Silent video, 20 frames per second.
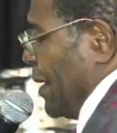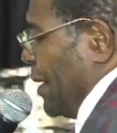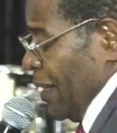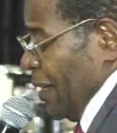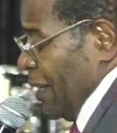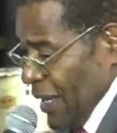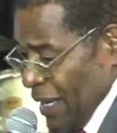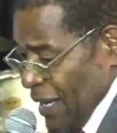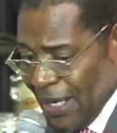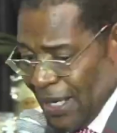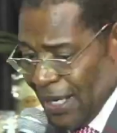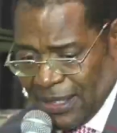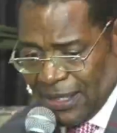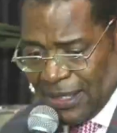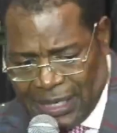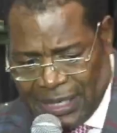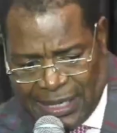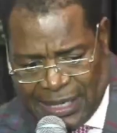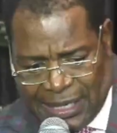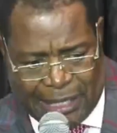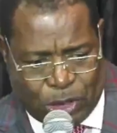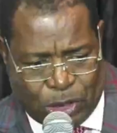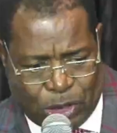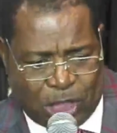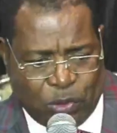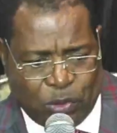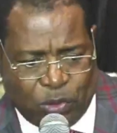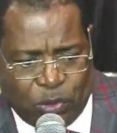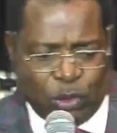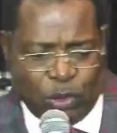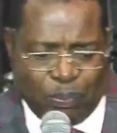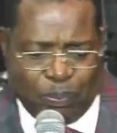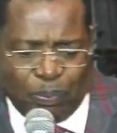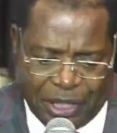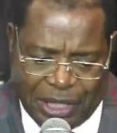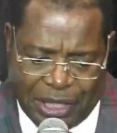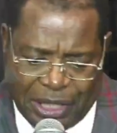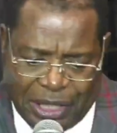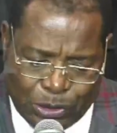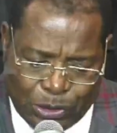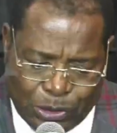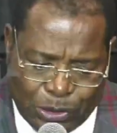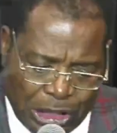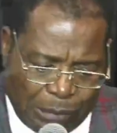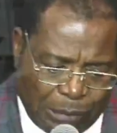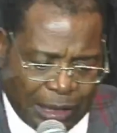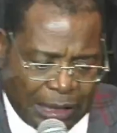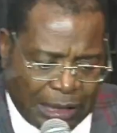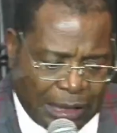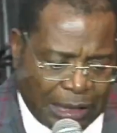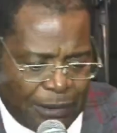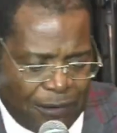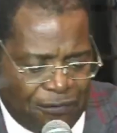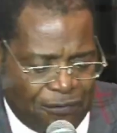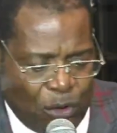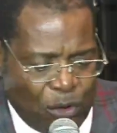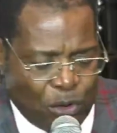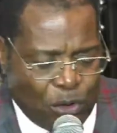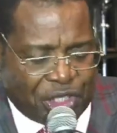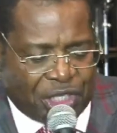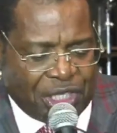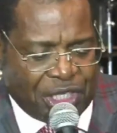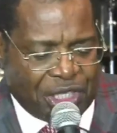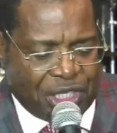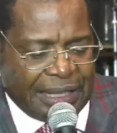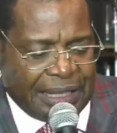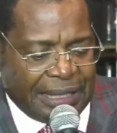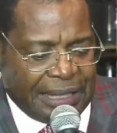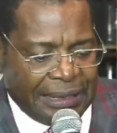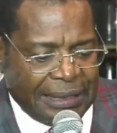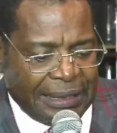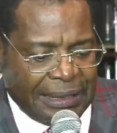And uh, that is what brings us to chapter number 14.